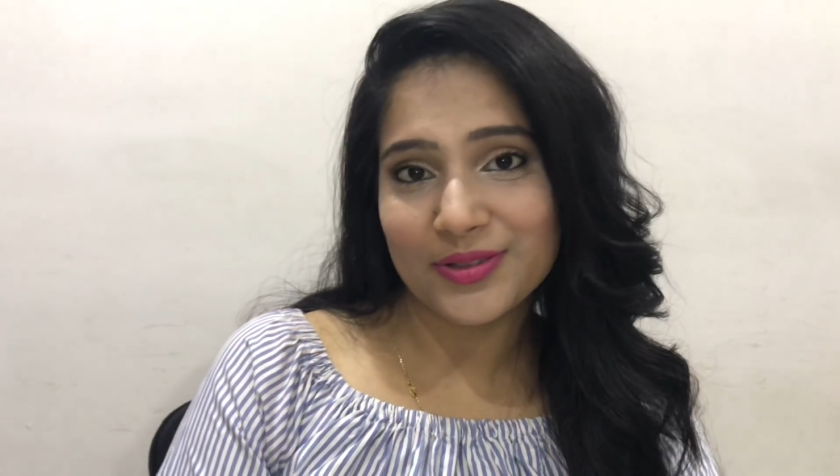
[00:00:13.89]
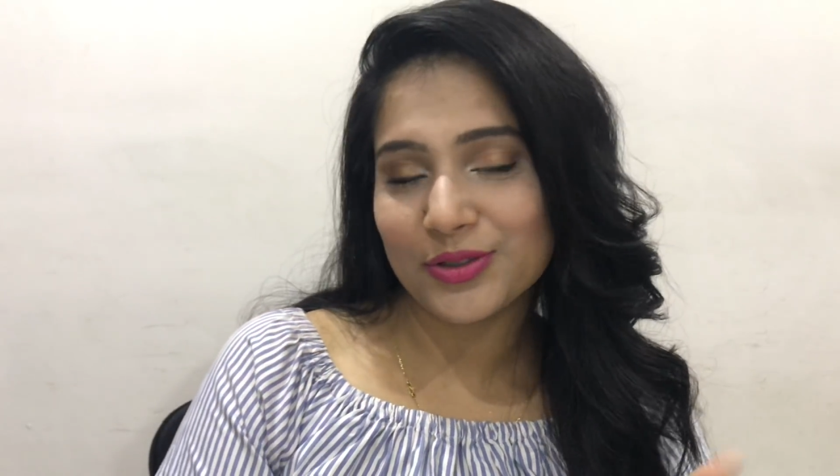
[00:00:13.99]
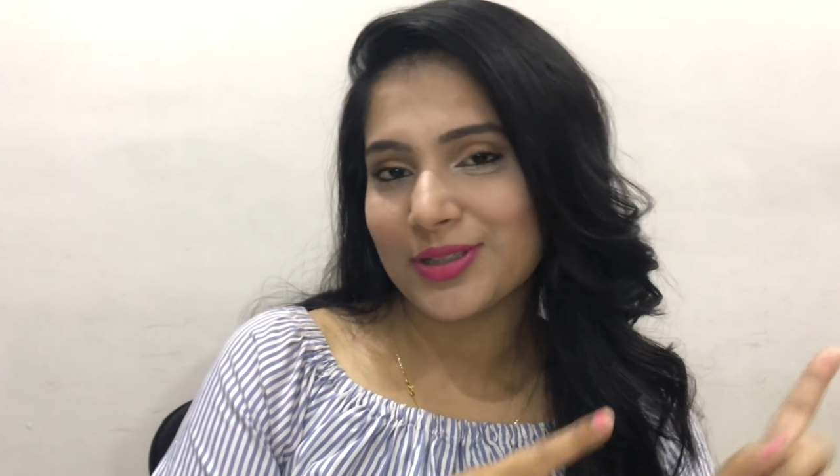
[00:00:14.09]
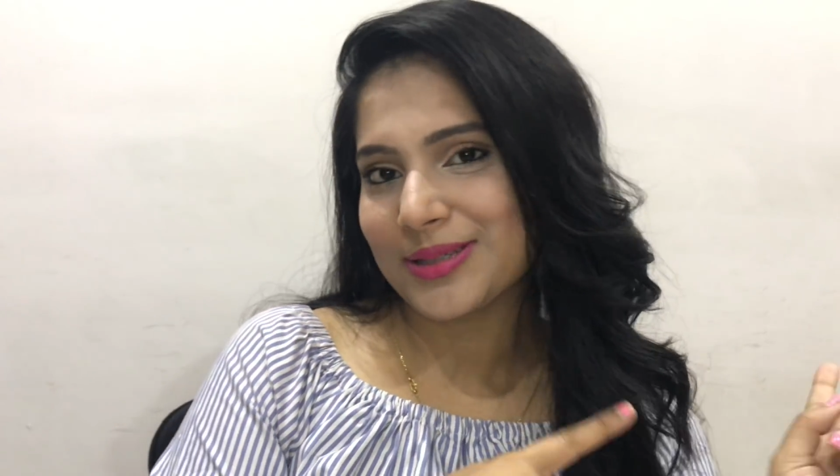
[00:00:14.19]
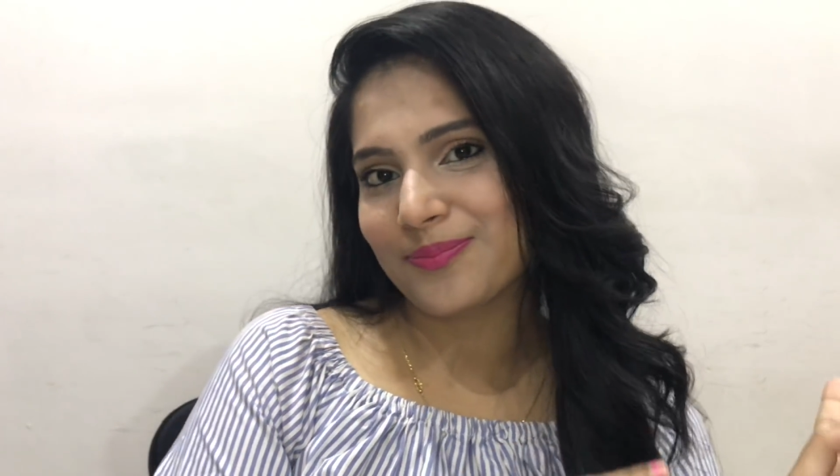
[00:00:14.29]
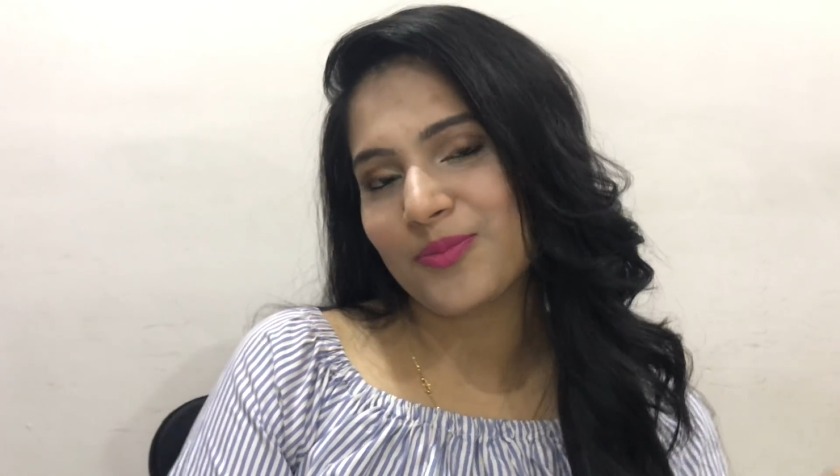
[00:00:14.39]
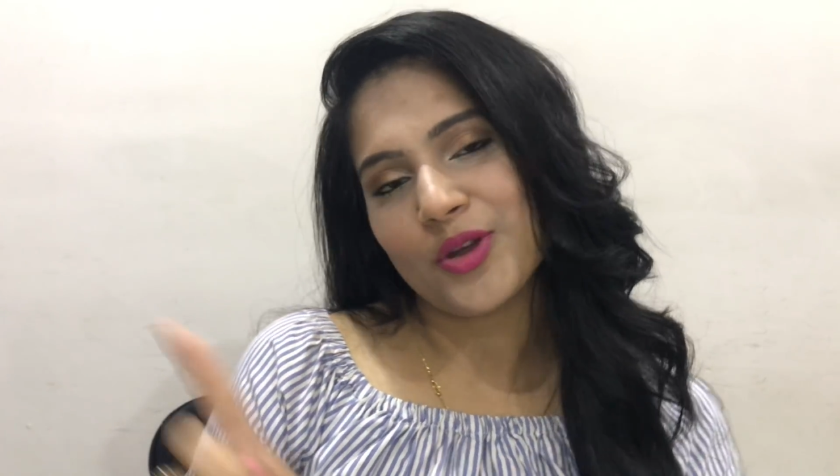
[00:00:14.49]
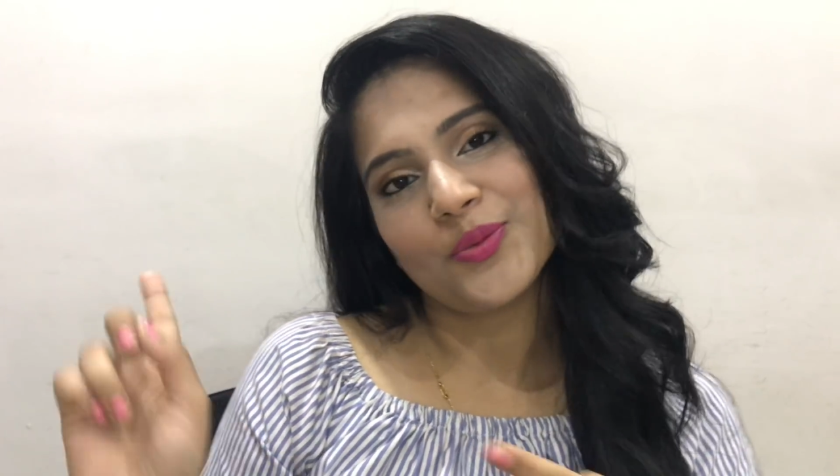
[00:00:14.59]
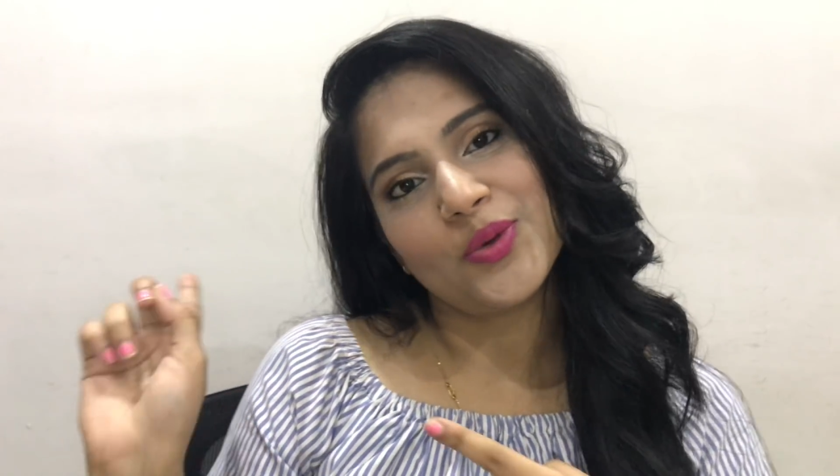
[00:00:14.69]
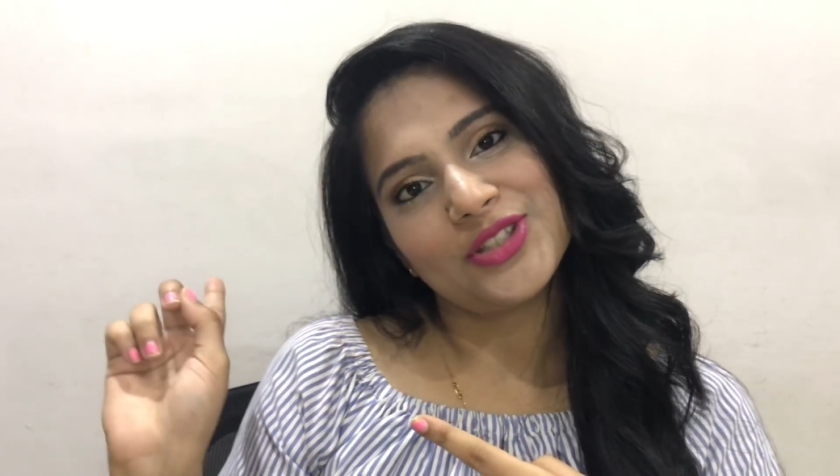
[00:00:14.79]
video, keep
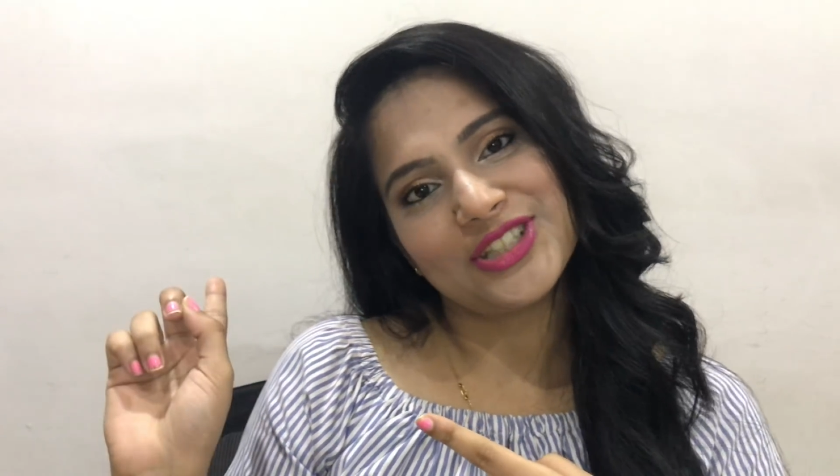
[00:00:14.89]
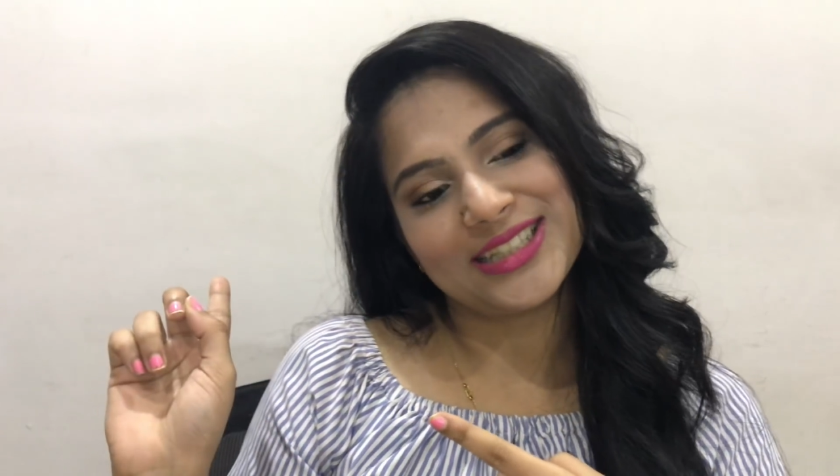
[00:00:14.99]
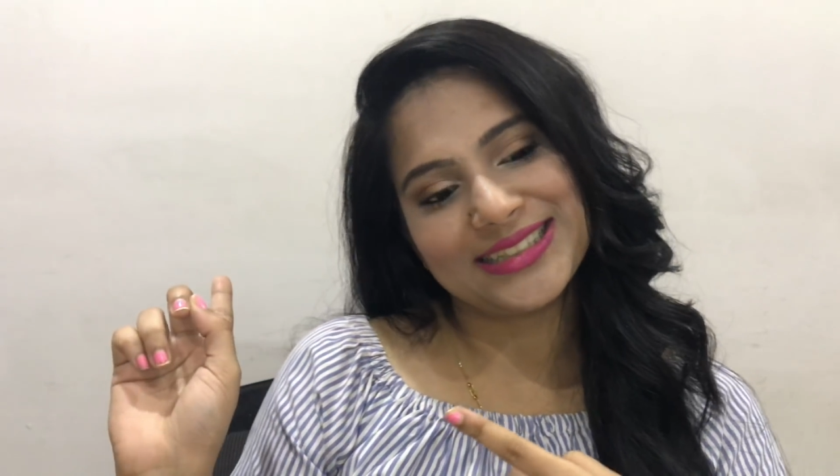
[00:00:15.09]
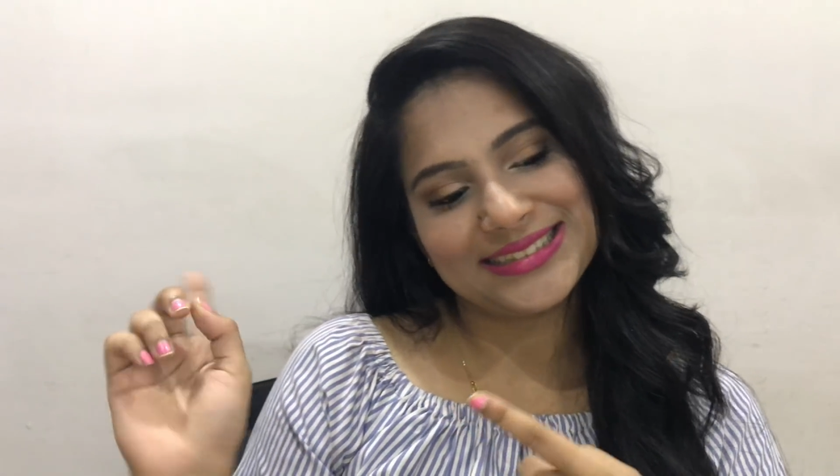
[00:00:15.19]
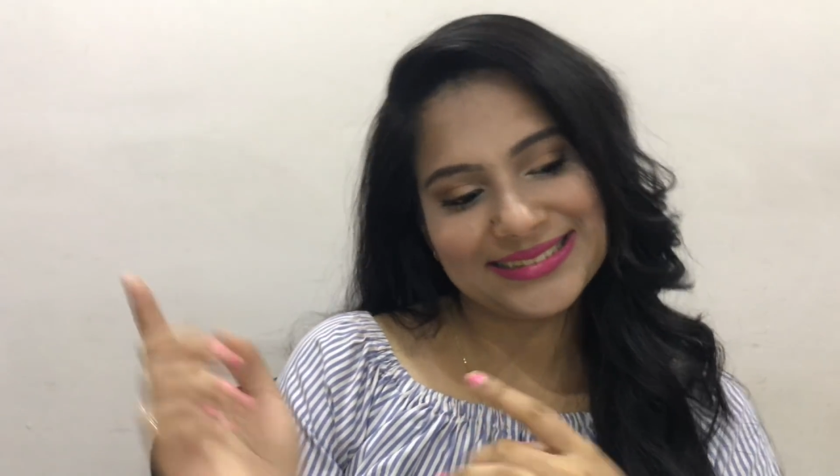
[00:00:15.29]
on watching.